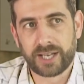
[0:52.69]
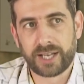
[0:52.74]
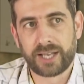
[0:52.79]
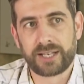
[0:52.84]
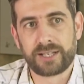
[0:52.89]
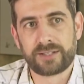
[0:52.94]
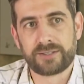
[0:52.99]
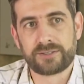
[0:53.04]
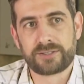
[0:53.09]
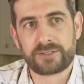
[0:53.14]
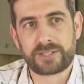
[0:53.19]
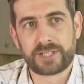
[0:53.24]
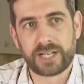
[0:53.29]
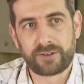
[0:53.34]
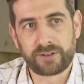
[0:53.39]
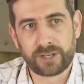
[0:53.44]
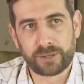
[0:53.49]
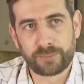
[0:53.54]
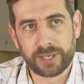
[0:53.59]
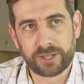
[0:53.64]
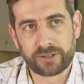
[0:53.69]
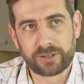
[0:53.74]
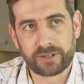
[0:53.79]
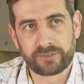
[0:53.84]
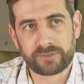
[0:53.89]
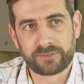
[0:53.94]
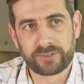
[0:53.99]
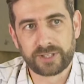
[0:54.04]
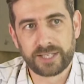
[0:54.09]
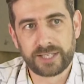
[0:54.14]
and sharing about
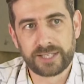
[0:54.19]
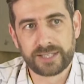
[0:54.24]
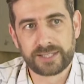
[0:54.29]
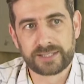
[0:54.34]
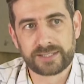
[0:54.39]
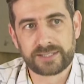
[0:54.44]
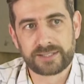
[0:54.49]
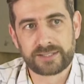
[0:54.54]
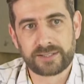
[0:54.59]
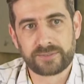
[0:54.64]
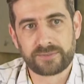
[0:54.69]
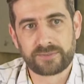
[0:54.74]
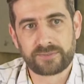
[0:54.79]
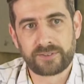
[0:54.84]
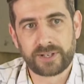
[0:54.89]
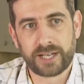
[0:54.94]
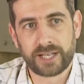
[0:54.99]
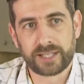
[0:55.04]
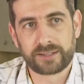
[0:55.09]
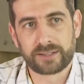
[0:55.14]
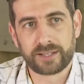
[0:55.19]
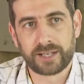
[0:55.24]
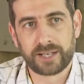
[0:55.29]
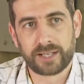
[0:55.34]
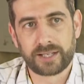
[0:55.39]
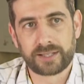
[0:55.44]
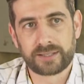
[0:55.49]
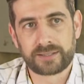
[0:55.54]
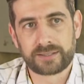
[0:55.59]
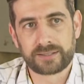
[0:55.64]
coffee is the fact
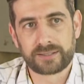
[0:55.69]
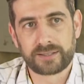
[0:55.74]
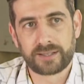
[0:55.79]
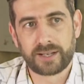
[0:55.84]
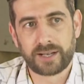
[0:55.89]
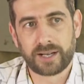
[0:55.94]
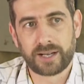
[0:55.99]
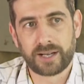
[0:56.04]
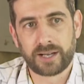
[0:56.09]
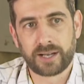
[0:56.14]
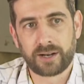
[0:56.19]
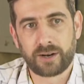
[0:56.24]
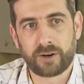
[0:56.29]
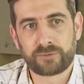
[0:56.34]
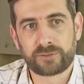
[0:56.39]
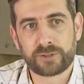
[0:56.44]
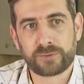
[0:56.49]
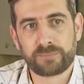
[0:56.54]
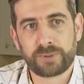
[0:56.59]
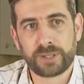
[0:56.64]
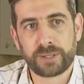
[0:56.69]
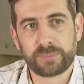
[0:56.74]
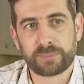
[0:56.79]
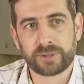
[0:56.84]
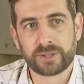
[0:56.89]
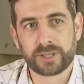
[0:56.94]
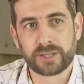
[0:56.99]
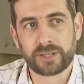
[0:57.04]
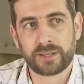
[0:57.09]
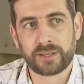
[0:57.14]
that uh, often
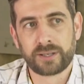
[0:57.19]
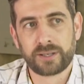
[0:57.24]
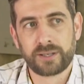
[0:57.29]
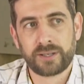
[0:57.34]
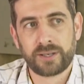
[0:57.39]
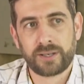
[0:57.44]
people are